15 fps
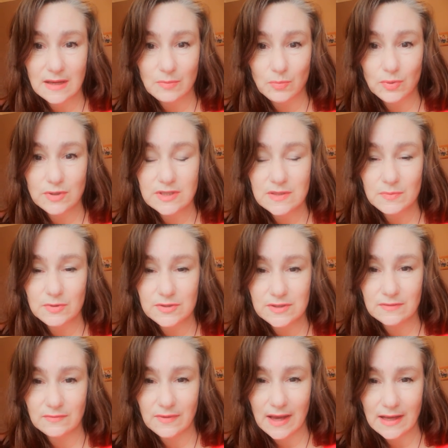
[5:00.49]
principles
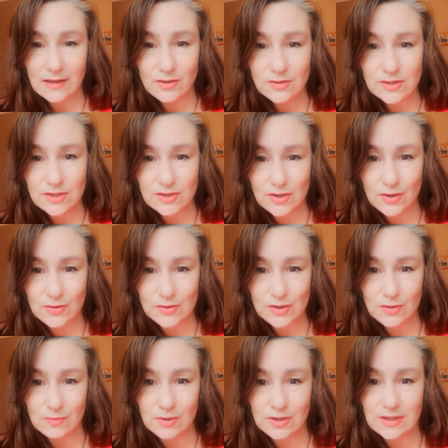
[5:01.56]
and values as those
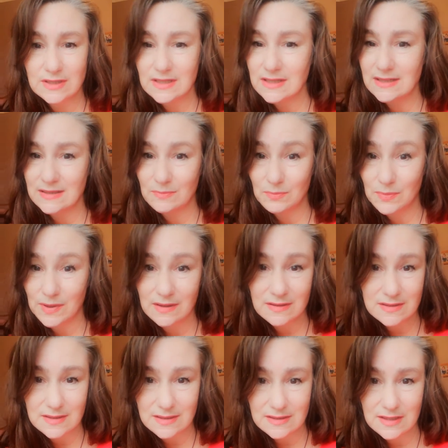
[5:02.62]
communities and
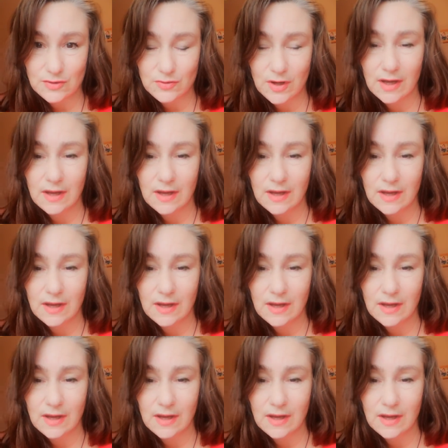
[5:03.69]
peers, etc.,